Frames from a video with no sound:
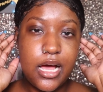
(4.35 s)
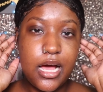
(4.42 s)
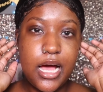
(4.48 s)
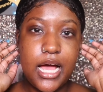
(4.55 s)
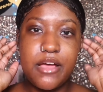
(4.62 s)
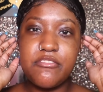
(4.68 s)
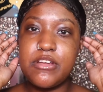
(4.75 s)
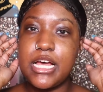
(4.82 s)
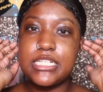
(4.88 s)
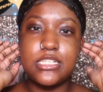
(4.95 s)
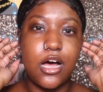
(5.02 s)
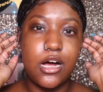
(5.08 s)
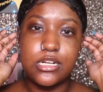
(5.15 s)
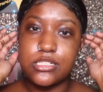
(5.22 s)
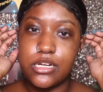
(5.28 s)
have not
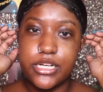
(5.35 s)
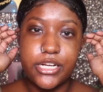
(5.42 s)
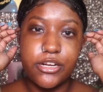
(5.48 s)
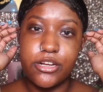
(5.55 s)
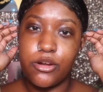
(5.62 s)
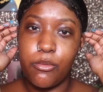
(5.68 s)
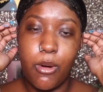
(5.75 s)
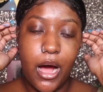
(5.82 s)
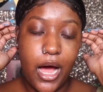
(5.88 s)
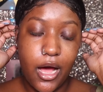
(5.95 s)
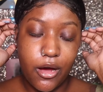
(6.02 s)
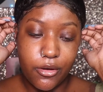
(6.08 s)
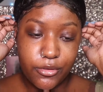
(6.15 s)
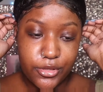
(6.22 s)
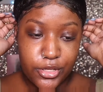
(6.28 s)
talked on here in a
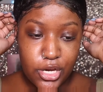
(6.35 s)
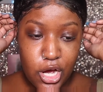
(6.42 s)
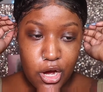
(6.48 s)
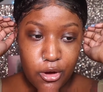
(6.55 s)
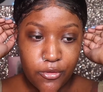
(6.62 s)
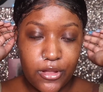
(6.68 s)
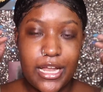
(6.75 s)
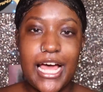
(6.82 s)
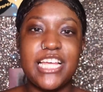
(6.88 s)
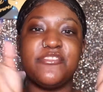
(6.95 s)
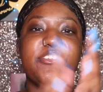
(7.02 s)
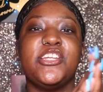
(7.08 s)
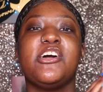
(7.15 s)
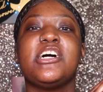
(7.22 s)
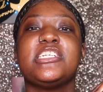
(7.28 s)
while. You know, the last
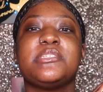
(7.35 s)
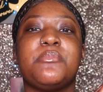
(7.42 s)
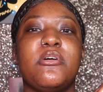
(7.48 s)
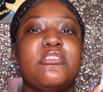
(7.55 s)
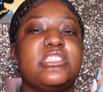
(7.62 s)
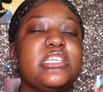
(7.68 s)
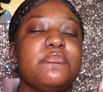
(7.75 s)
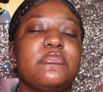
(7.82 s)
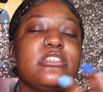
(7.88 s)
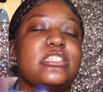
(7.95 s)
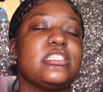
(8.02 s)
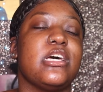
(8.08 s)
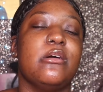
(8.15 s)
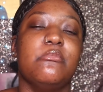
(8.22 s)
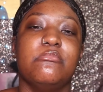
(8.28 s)
video I just posted was
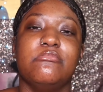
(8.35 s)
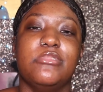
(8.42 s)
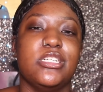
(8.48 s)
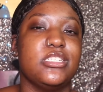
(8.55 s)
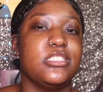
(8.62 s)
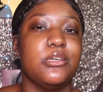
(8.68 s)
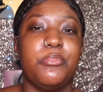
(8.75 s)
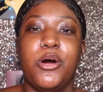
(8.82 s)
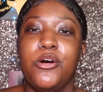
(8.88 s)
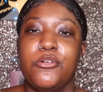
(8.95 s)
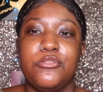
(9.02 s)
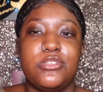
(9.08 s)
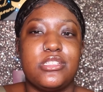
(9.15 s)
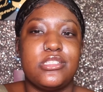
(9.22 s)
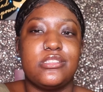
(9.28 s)
just something just to
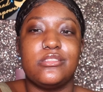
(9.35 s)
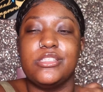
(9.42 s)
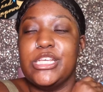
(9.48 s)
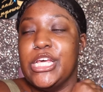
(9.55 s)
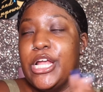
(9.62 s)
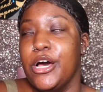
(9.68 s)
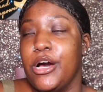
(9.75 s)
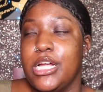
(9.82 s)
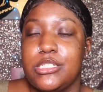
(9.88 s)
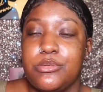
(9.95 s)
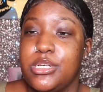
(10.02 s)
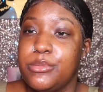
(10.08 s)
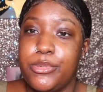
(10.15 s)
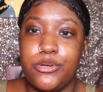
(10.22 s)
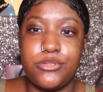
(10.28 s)
post. You know, I just
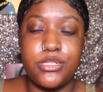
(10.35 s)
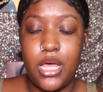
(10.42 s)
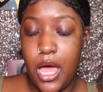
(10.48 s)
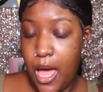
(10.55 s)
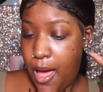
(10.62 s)
want to post.